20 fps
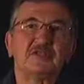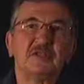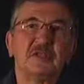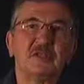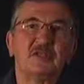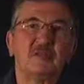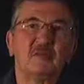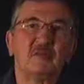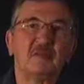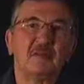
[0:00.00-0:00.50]

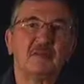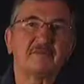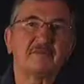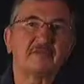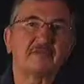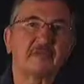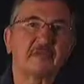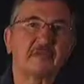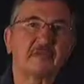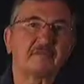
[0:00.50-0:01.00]
check our
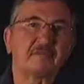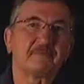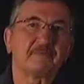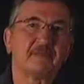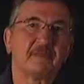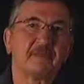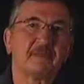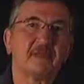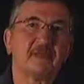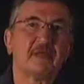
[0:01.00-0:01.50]
website.
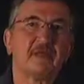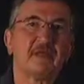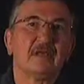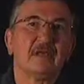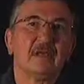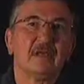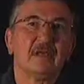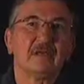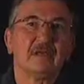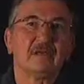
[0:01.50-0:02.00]

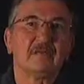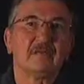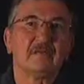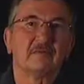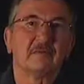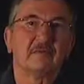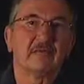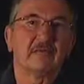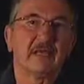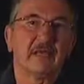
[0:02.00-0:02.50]
And
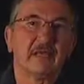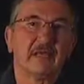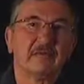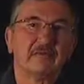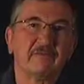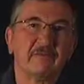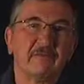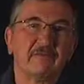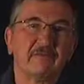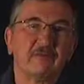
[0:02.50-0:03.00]
again,
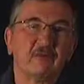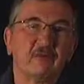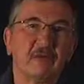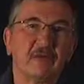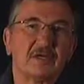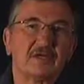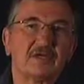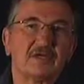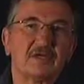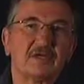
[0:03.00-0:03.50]
if you have any
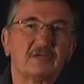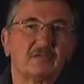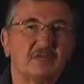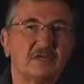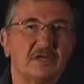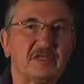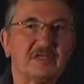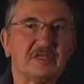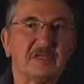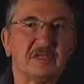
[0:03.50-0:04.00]
questions,
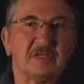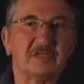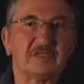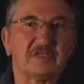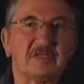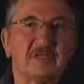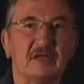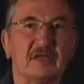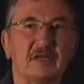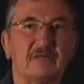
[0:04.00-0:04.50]
please let us
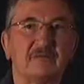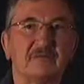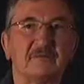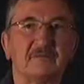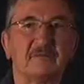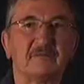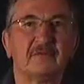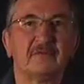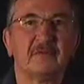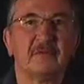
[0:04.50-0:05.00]
know.
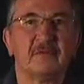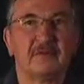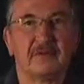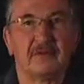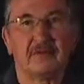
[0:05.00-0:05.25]
Thank